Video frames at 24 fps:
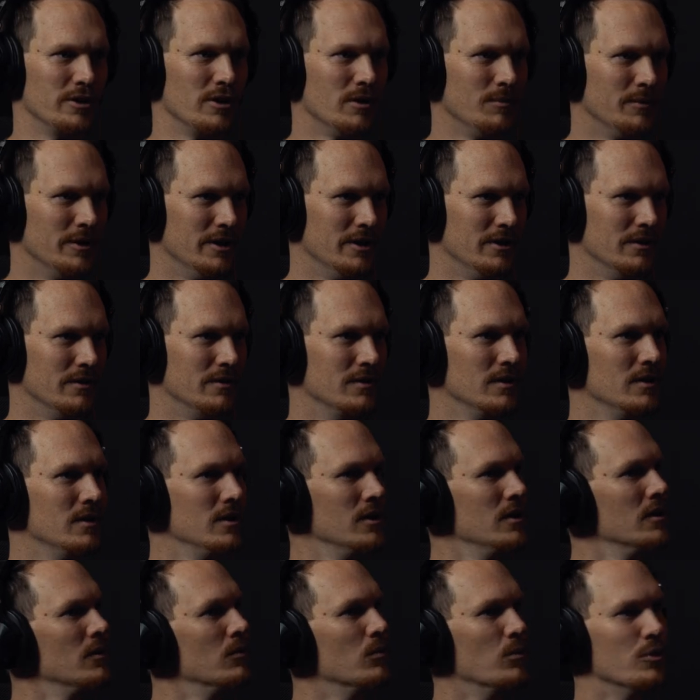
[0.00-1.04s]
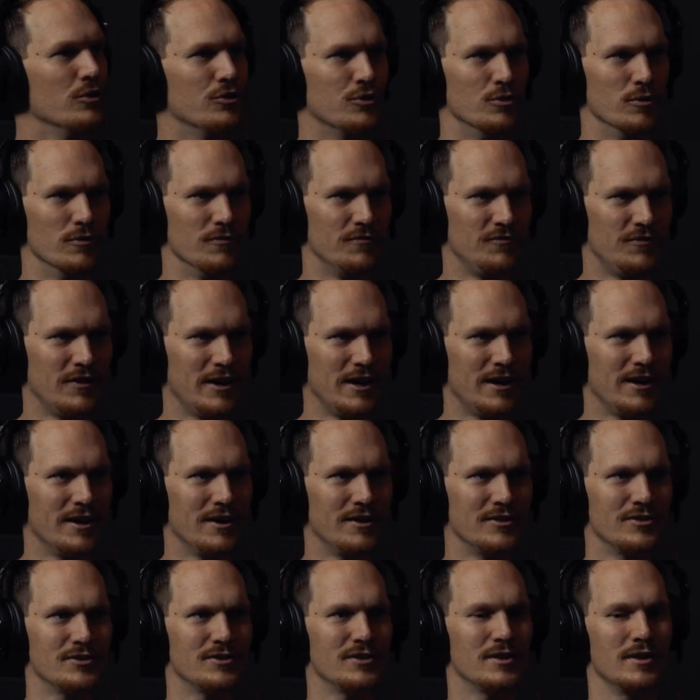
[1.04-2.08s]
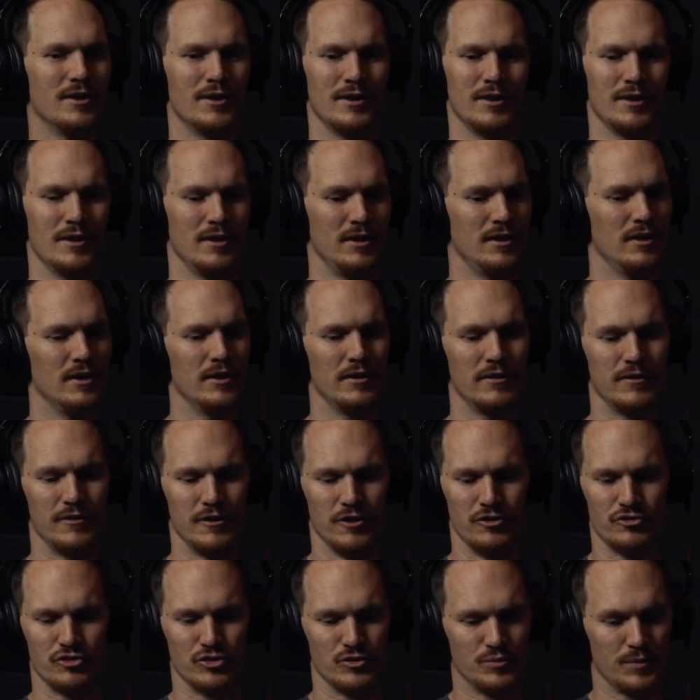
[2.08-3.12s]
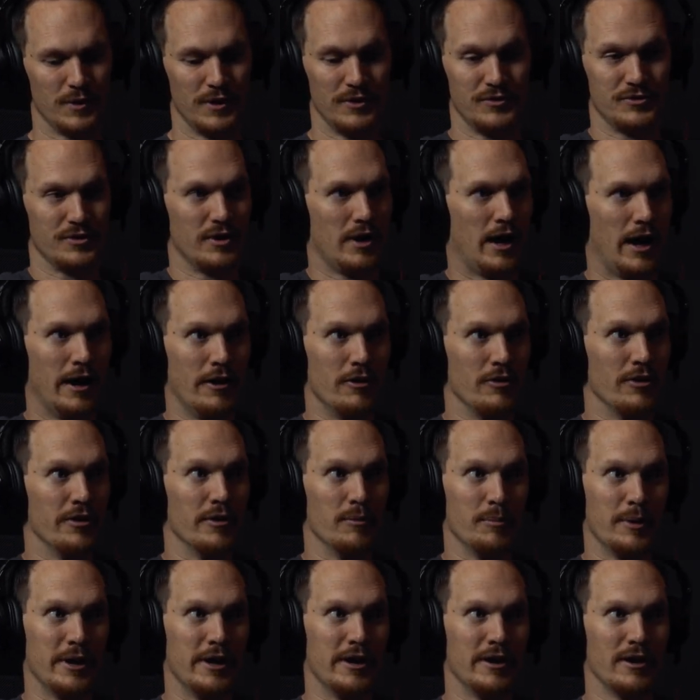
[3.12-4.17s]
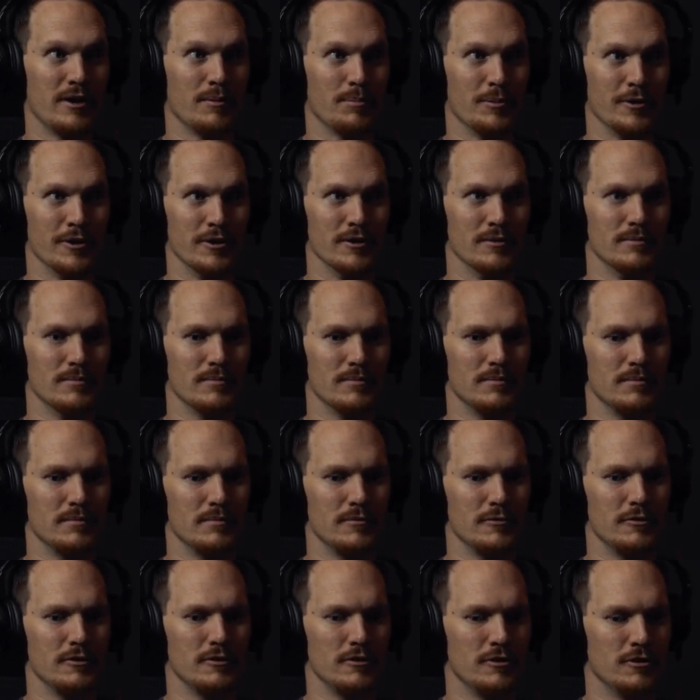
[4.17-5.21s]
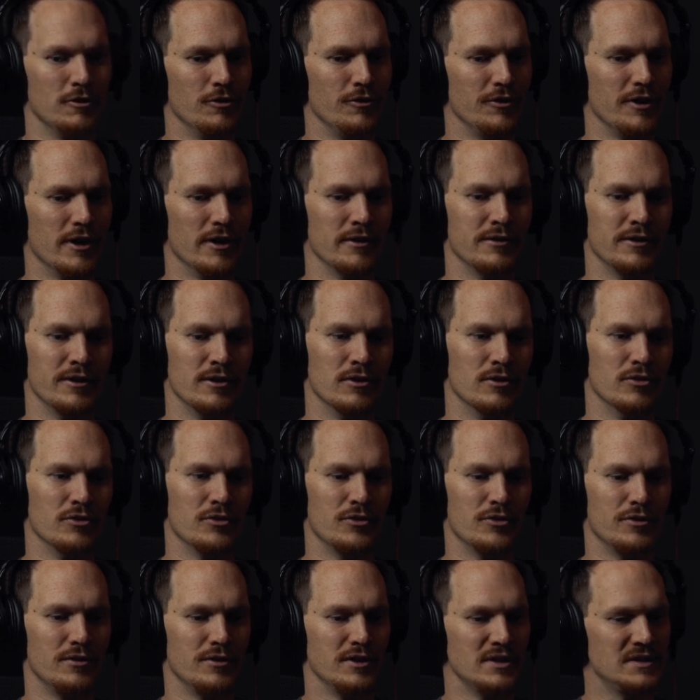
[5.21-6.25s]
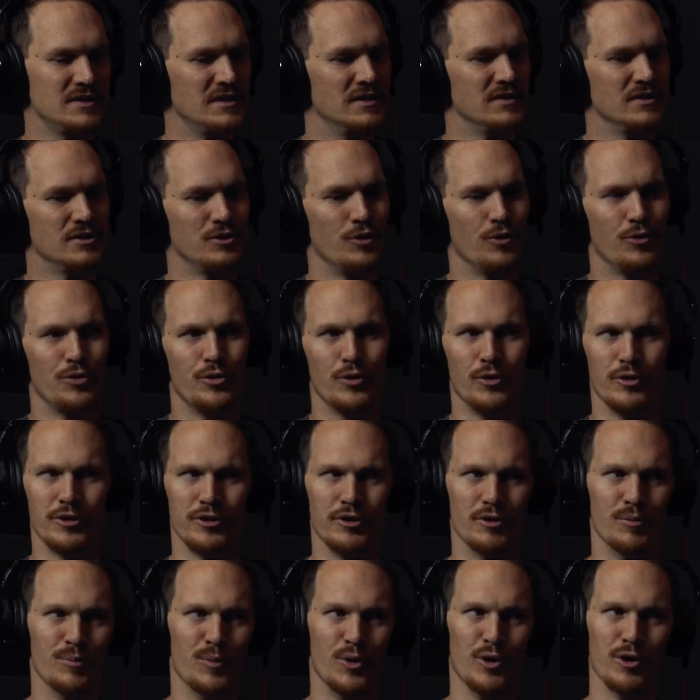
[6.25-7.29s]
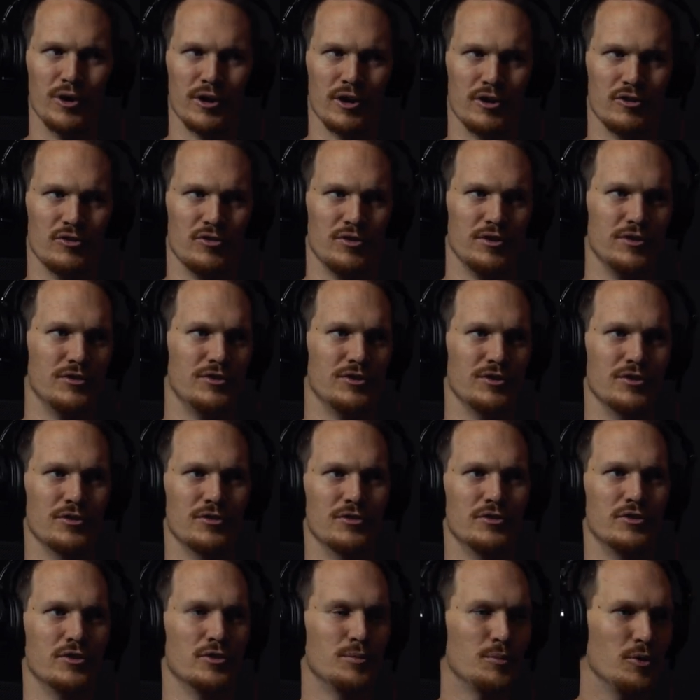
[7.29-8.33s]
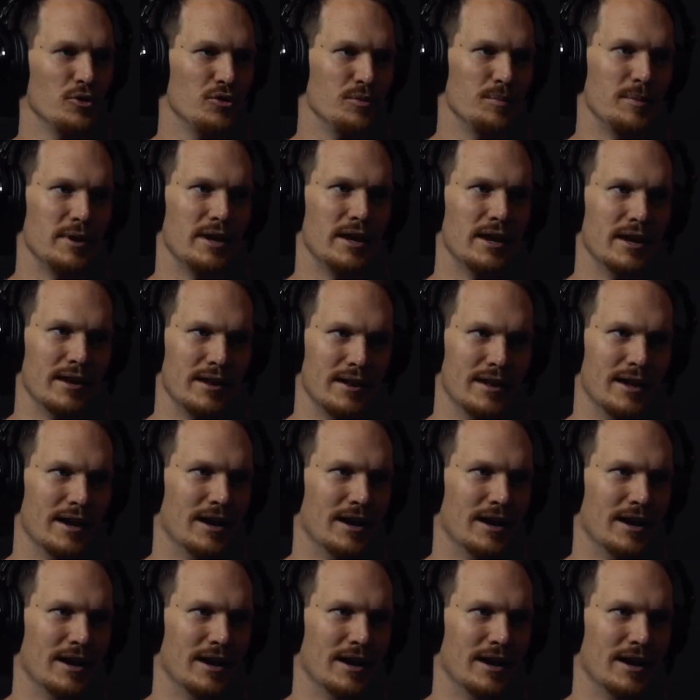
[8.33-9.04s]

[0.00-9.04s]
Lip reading: come in, we do it fast. The interest rates are higher than the bank, but the idea is this isn't your 30-year mortgage. This is you're supposed to be in and